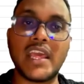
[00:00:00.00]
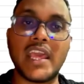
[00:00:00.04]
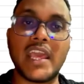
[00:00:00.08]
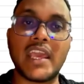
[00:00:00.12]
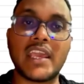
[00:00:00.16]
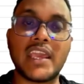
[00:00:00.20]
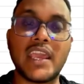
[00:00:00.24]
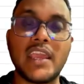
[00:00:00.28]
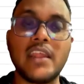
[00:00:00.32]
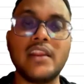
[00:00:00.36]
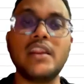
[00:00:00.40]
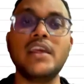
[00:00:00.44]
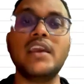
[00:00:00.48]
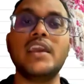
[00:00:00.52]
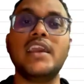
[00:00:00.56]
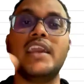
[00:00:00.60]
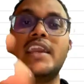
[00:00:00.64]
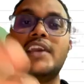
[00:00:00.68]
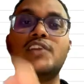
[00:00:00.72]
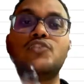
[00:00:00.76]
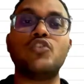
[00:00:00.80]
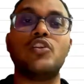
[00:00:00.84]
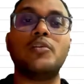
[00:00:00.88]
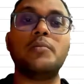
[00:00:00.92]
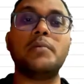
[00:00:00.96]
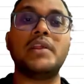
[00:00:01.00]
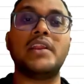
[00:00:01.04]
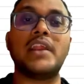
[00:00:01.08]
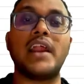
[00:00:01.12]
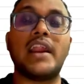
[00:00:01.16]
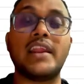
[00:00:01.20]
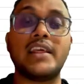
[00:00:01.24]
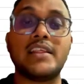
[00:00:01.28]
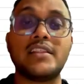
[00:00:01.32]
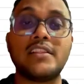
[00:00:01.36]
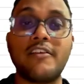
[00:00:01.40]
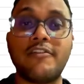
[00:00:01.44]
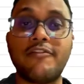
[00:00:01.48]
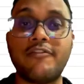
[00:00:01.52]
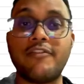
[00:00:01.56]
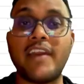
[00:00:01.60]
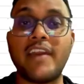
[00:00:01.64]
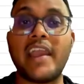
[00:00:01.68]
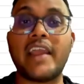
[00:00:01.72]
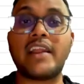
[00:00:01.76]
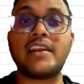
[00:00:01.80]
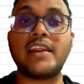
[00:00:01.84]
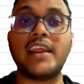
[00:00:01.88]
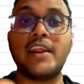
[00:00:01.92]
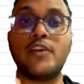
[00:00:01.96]
Again it will be running the
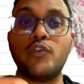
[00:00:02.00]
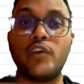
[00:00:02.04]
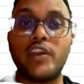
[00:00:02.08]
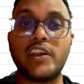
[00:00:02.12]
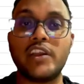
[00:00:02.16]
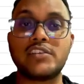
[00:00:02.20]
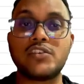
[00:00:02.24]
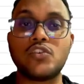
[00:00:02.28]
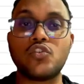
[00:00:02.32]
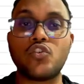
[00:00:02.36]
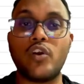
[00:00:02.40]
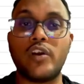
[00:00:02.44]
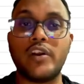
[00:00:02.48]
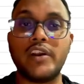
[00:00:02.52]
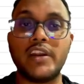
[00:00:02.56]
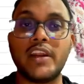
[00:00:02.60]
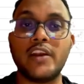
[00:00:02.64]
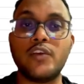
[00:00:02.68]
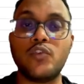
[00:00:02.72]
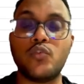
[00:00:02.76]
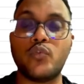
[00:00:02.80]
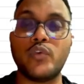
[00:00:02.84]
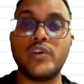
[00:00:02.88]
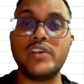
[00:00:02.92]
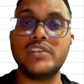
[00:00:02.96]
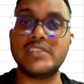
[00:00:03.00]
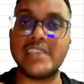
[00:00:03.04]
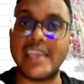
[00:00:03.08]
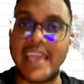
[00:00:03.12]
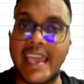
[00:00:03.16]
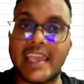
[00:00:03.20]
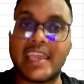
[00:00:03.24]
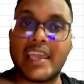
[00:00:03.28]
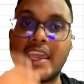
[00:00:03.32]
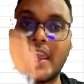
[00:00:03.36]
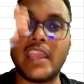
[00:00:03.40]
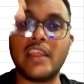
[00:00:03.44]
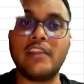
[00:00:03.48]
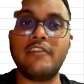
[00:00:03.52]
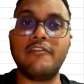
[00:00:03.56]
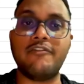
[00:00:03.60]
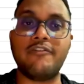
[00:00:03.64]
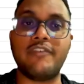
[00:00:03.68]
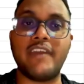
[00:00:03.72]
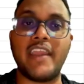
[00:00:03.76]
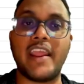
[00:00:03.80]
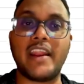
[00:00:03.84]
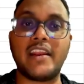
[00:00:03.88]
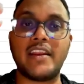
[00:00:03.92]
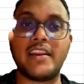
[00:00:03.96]
fact education content quiz, again
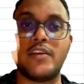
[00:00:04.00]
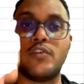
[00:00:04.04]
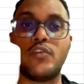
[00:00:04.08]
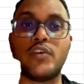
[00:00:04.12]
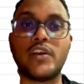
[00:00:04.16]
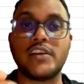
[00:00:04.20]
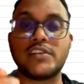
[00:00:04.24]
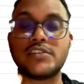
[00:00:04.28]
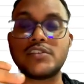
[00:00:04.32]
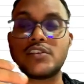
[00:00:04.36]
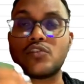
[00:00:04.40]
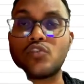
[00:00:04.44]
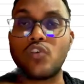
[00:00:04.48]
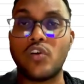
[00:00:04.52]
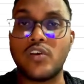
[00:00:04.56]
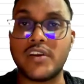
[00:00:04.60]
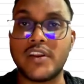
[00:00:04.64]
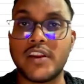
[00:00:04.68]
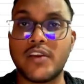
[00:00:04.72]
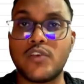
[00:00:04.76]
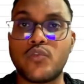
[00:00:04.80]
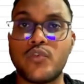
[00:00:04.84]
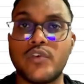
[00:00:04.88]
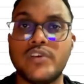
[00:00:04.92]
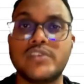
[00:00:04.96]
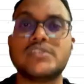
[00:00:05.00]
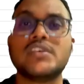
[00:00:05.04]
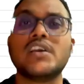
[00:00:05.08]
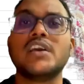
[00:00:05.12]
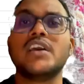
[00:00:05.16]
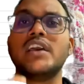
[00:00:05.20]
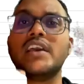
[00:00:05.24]
fact education content quiz.